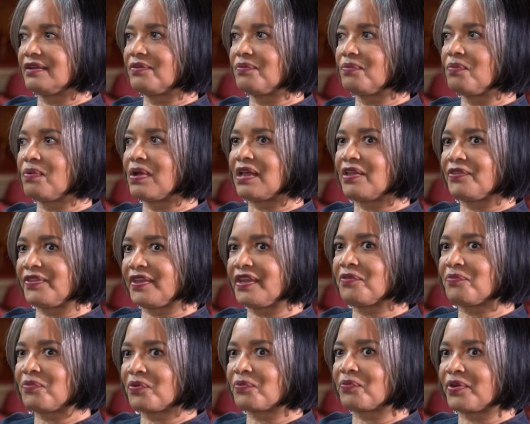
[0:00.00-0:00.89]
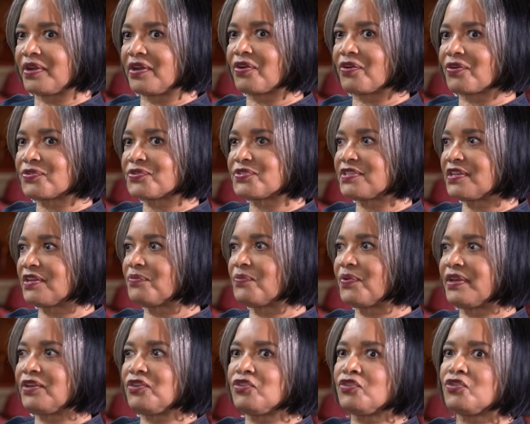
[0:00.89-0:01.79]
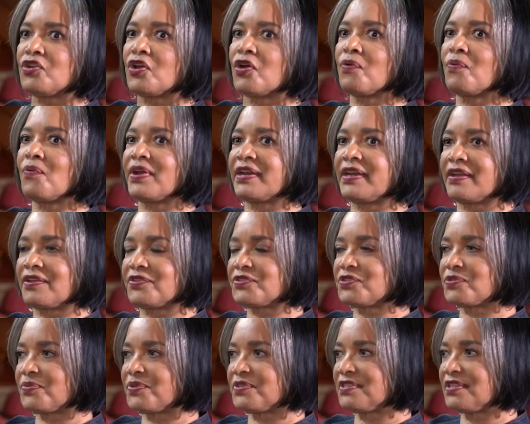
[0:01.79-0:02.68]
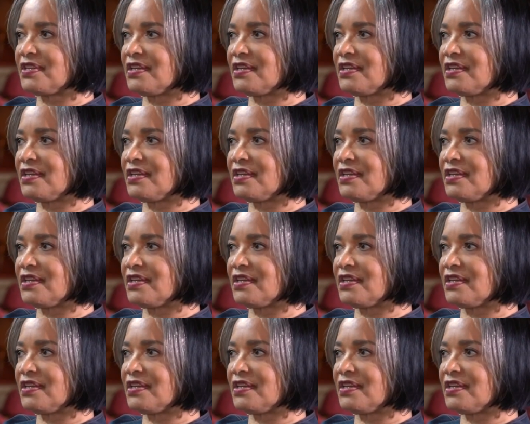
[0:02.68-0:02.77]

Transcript: while they were rehearsing when no one else was